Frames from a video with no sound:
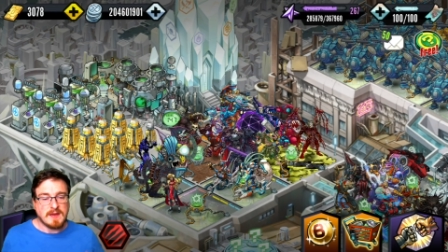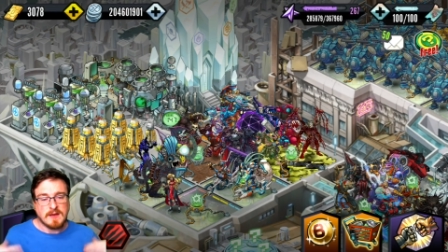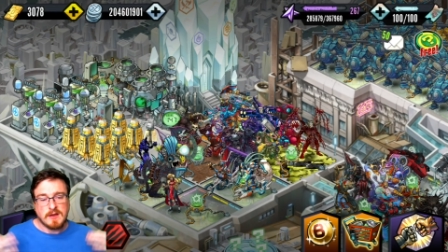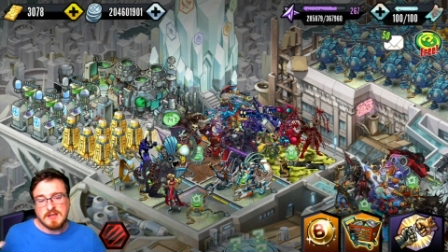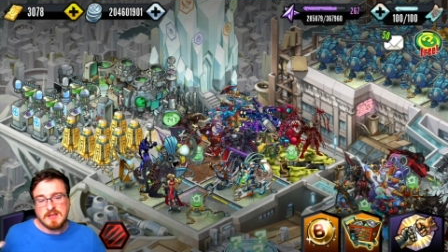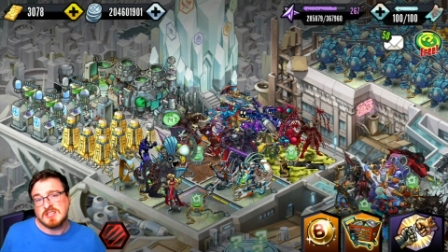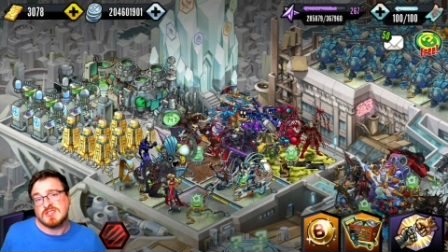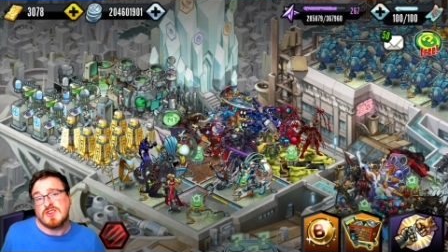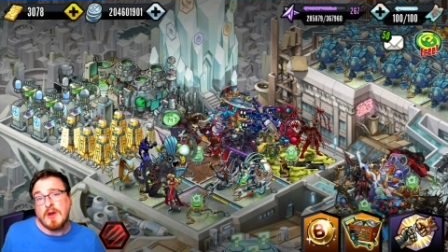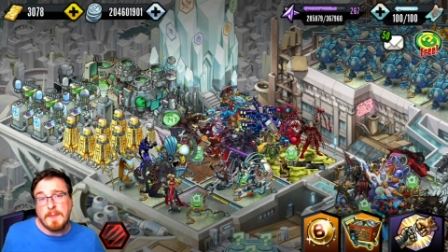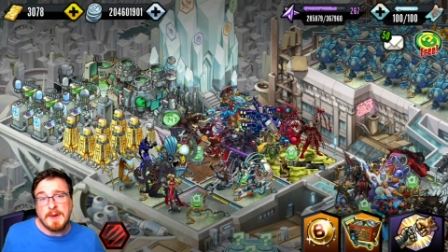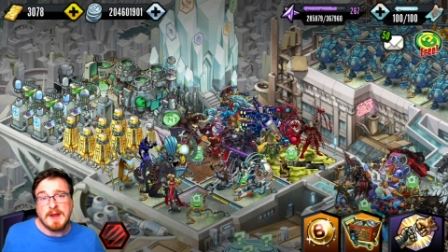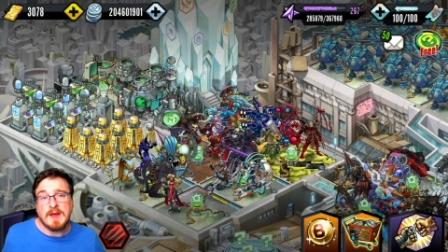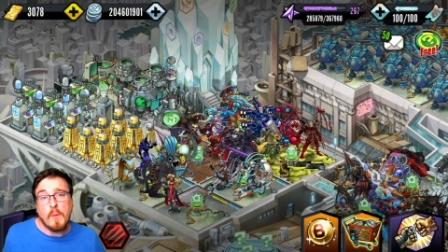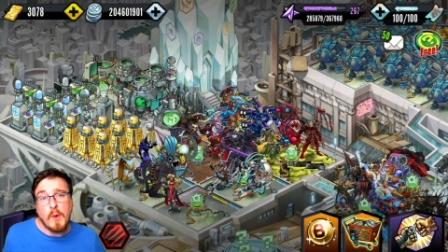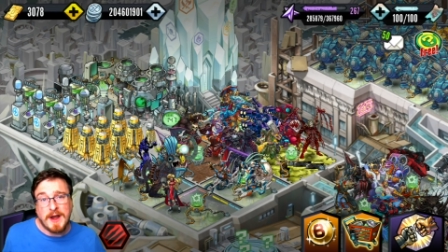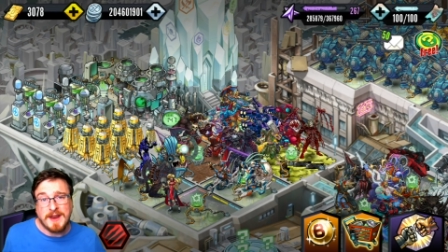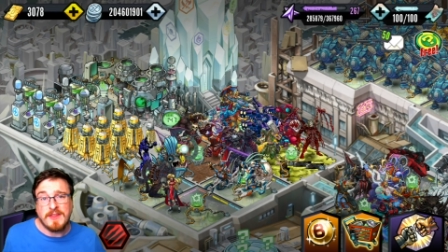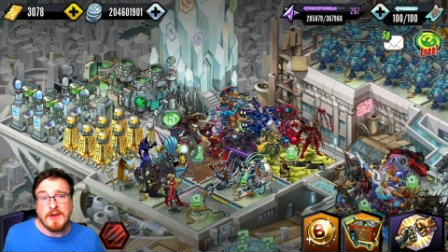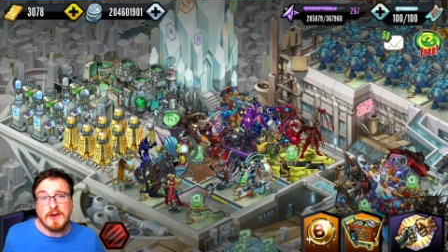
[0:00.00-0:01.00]
Just comment in
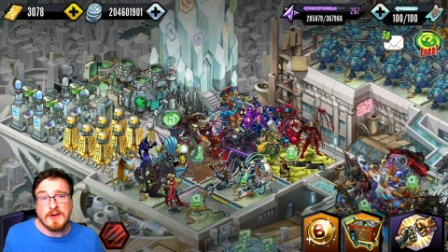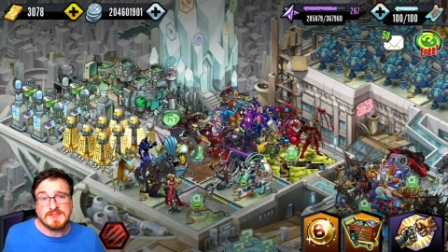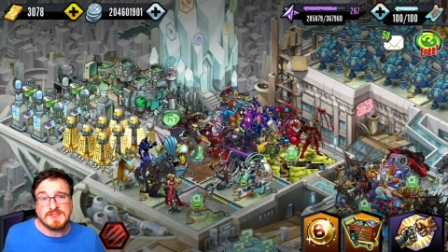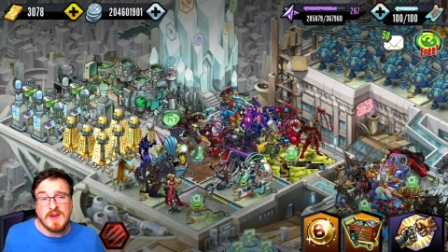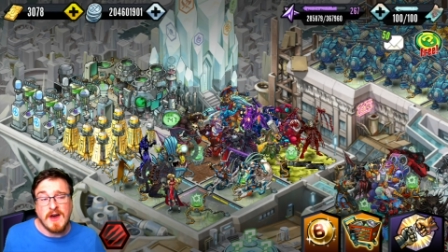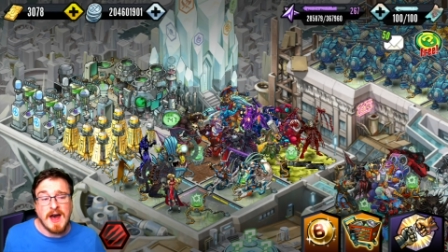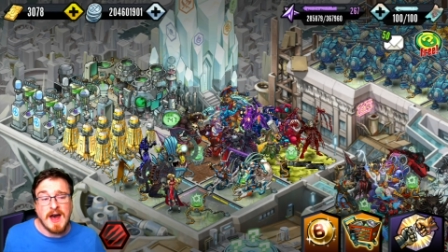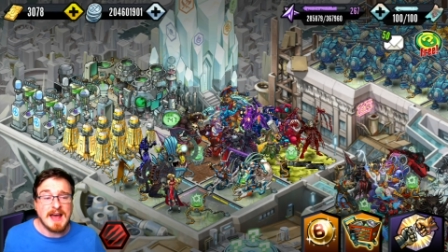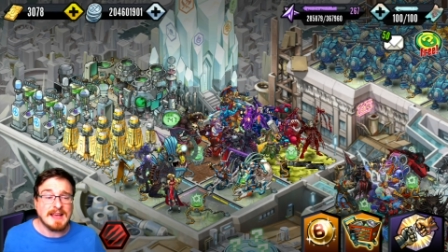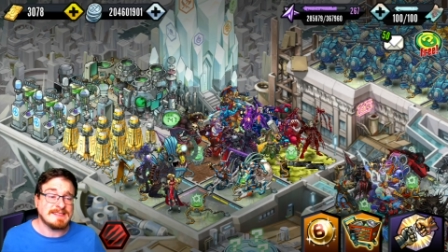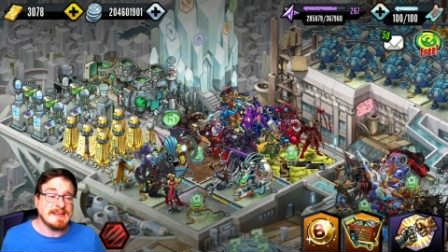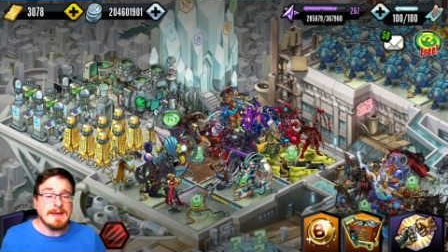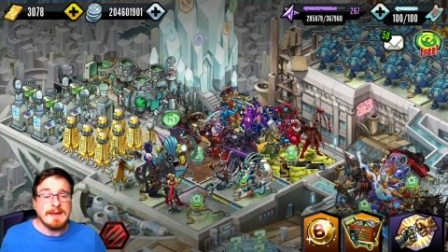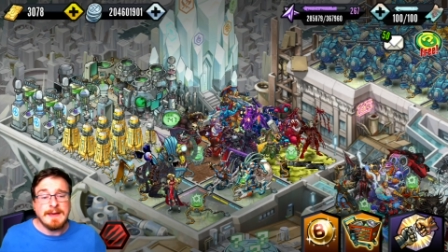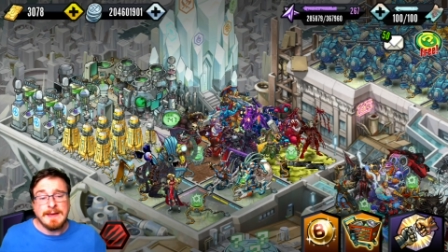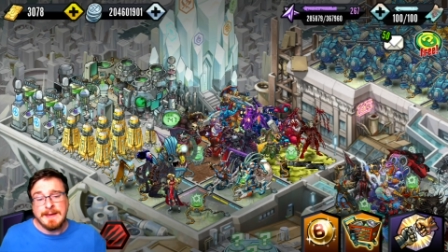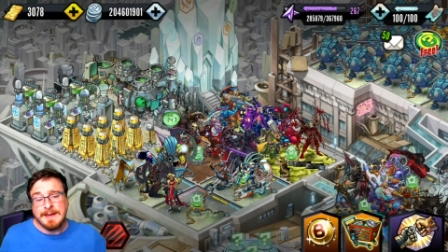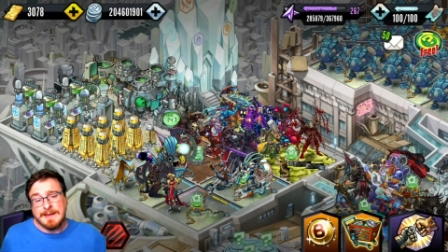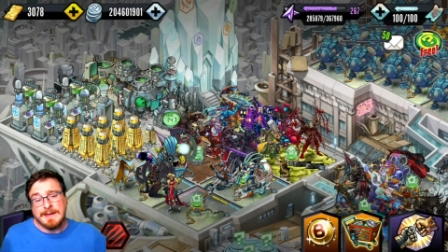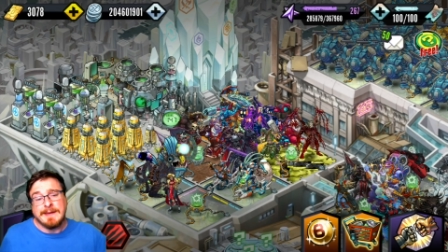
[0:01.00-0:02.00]
one of those guys,
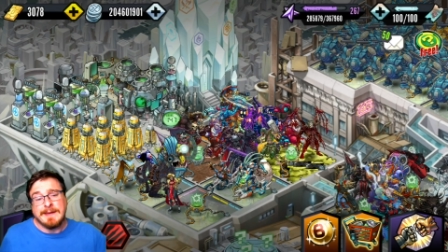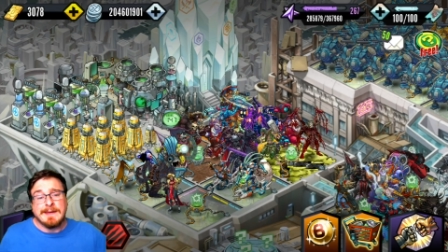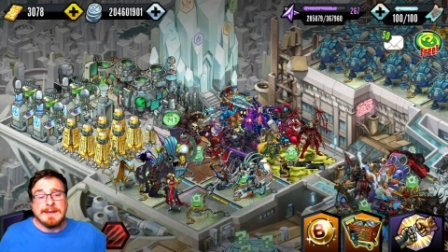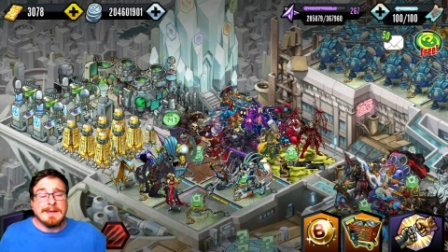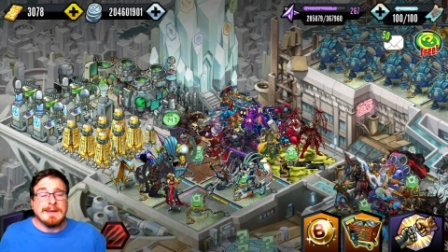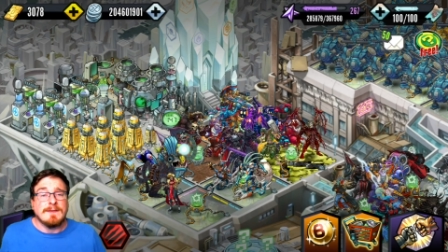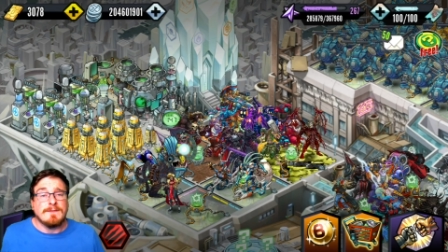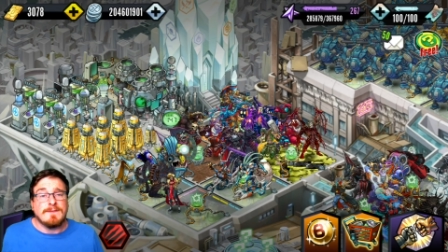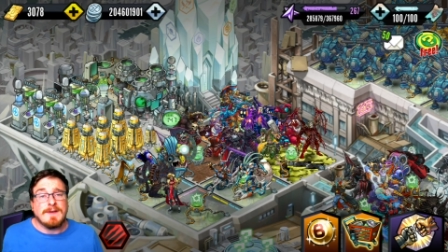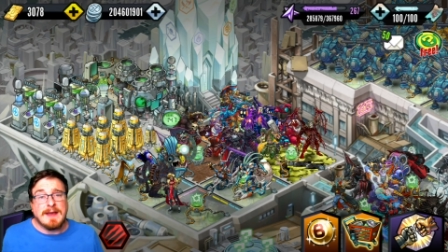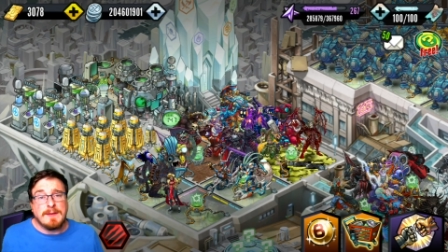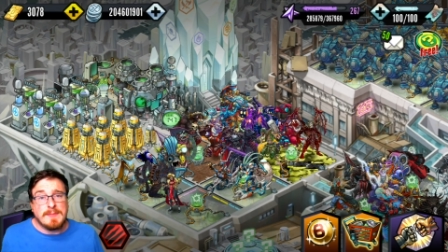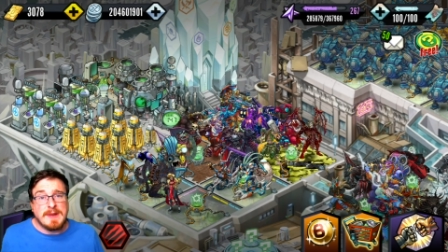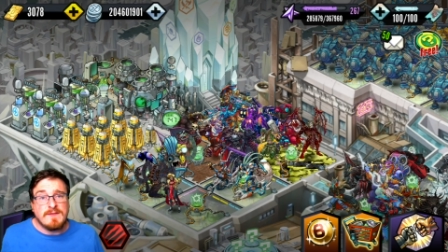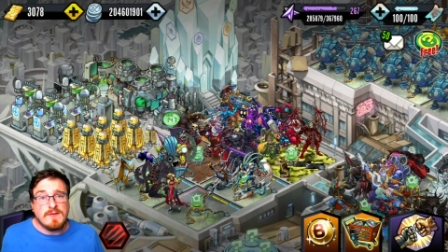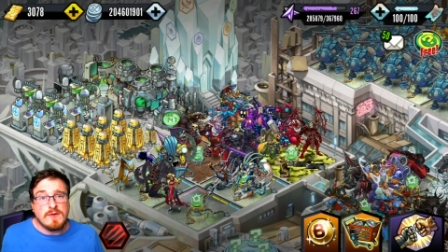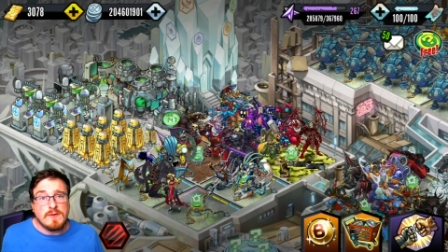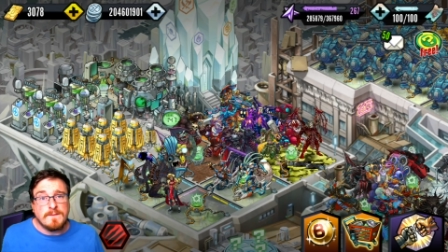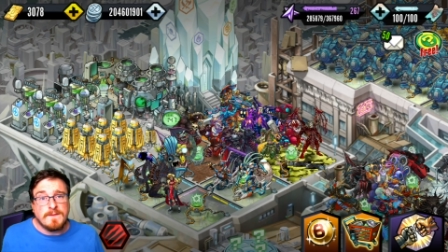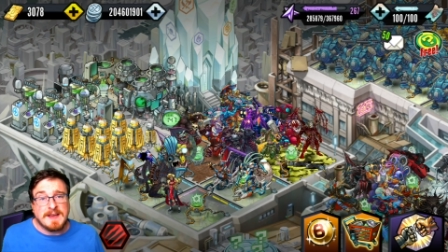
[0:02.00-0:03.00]
fame
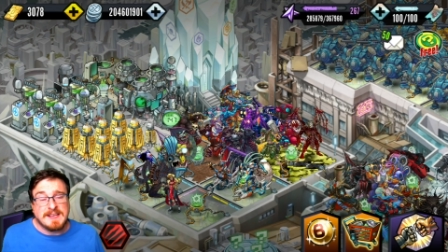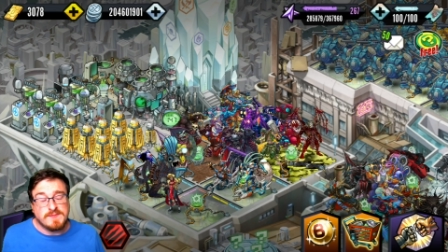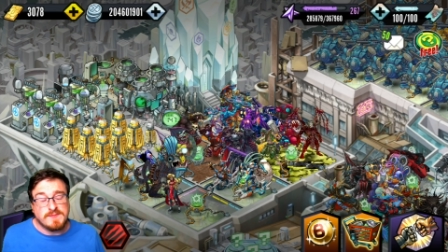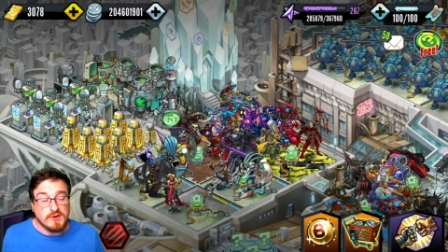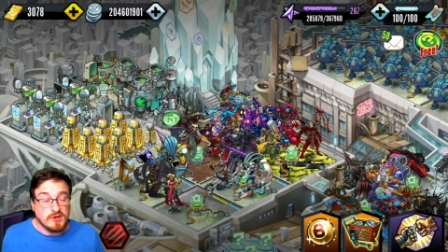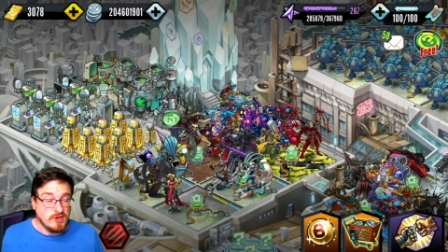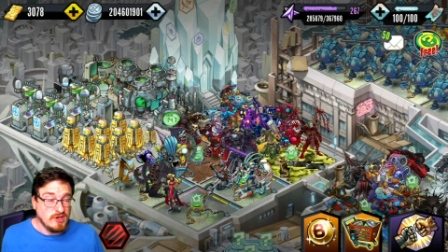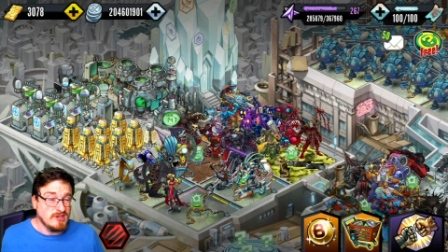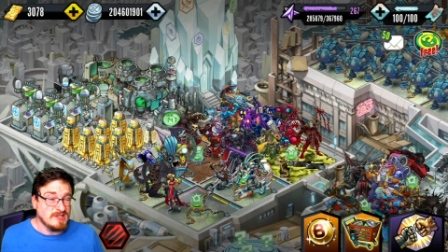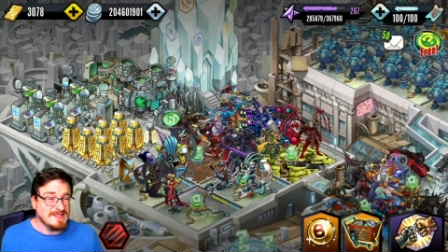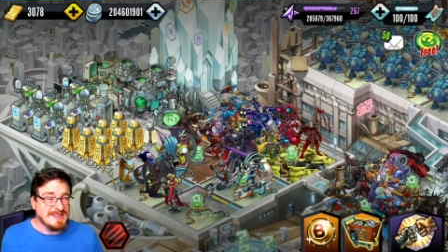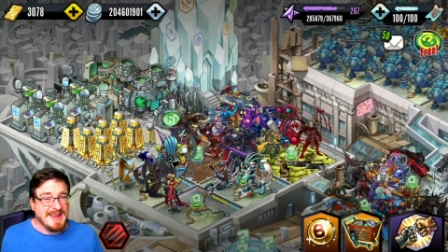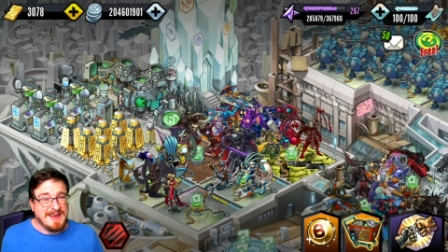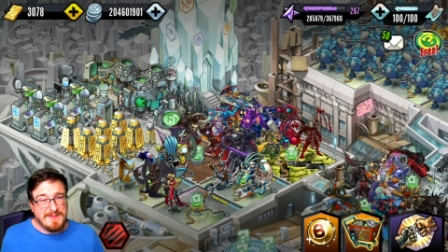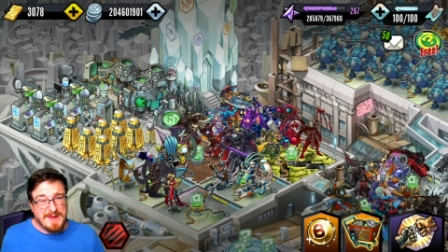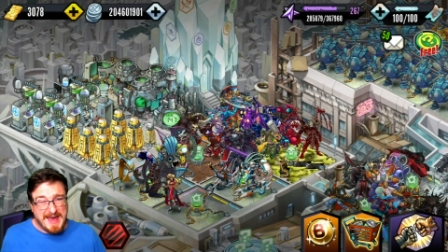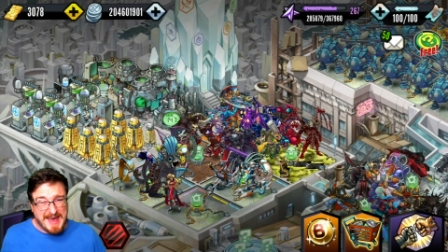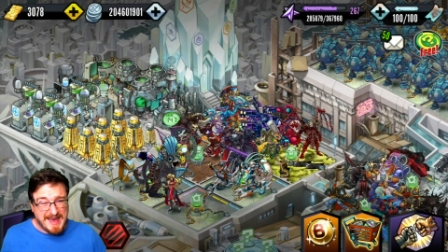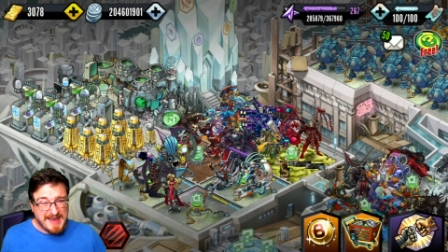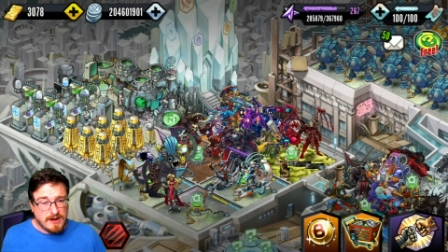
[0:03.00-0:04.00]
level, Facebook
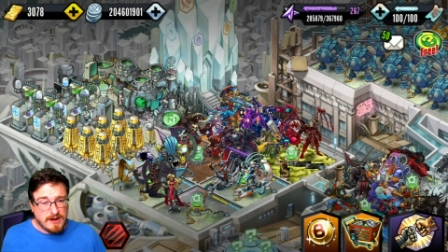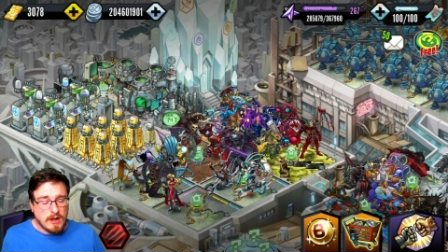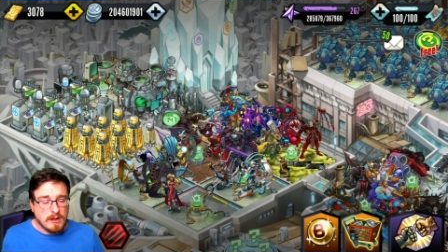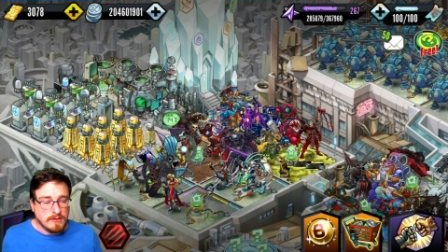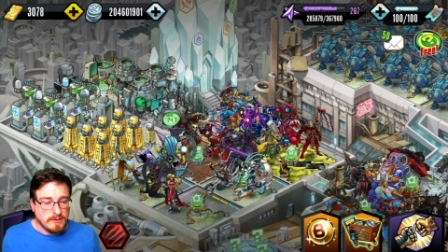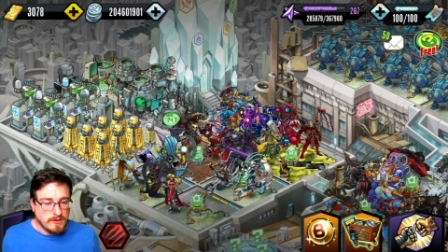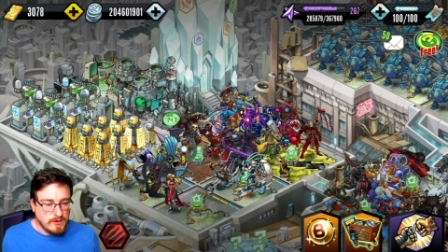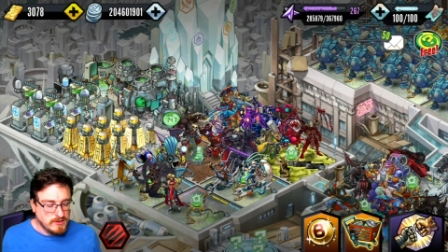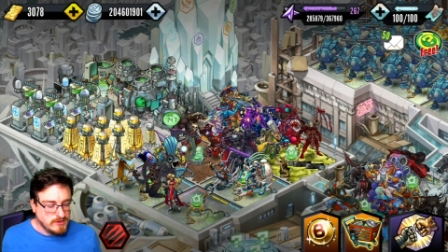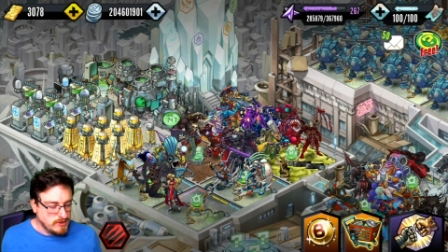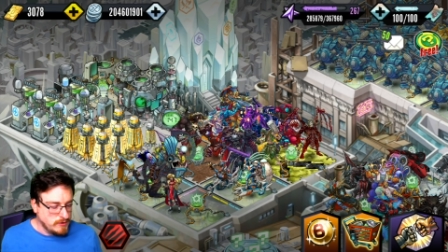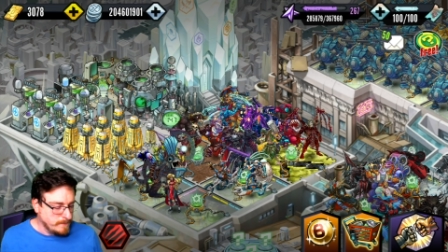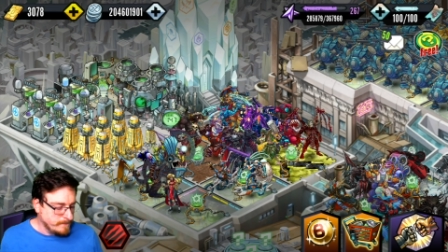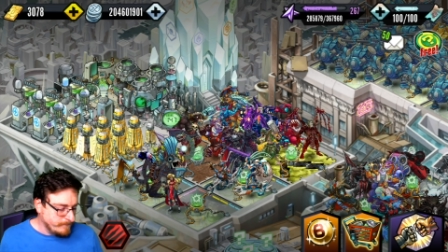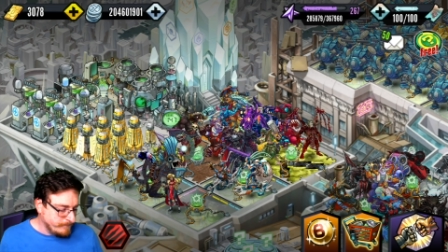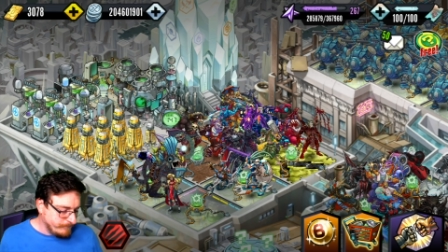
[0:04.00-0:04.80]
username, and I'll use you.